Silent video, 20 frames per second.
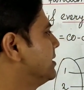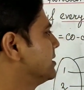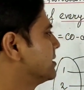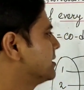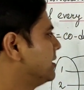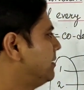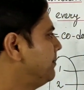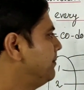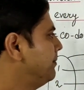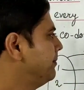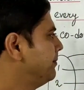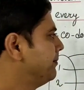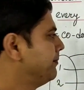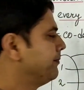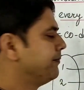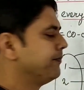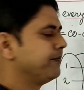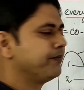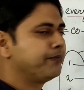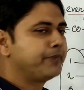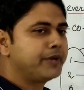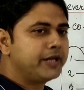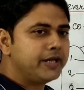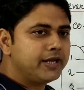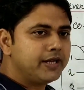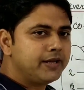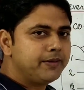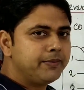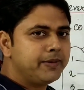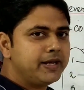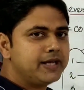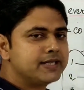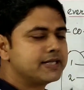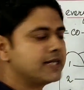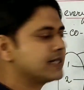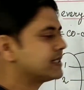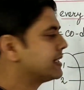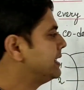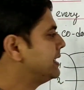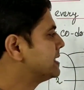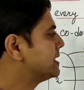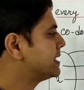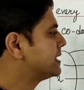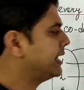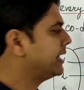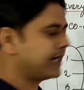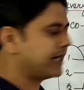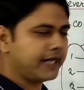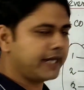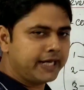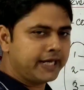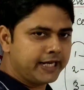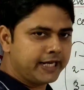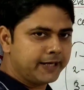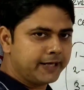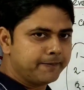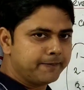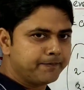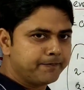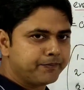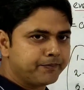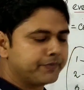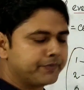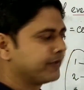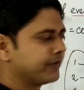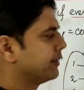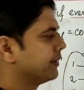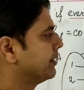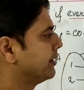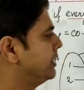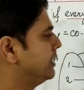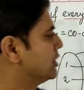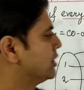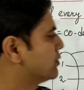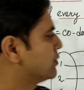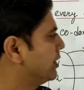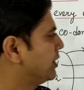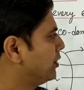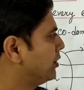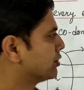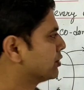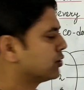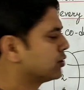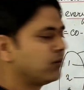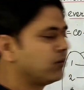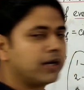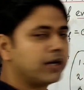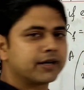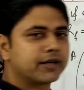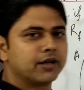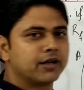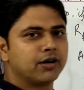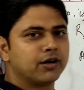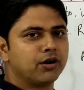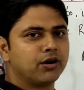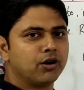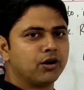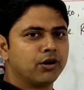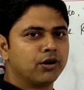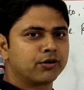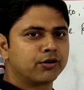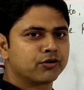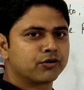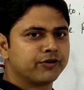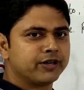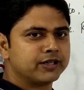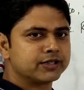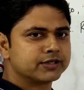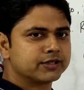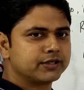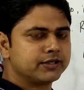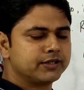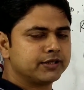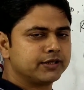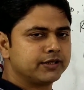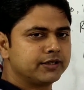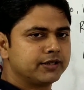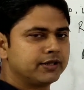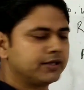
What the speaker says: some pre-images in set A. This one also what? Onto function.